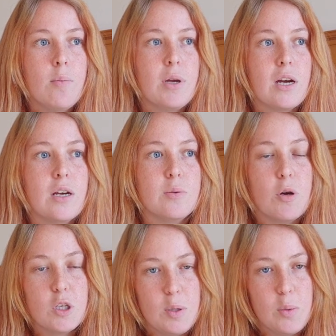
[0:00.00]
because
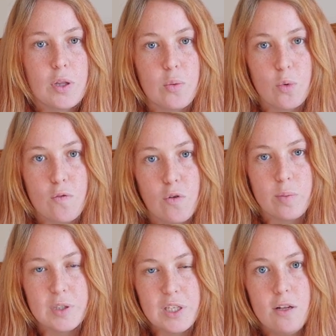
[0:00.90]
most people that work for
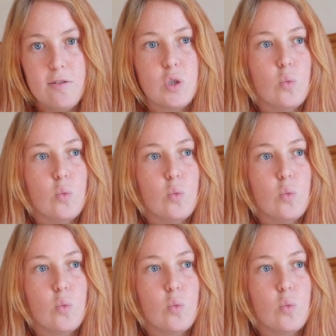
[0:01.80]
themselves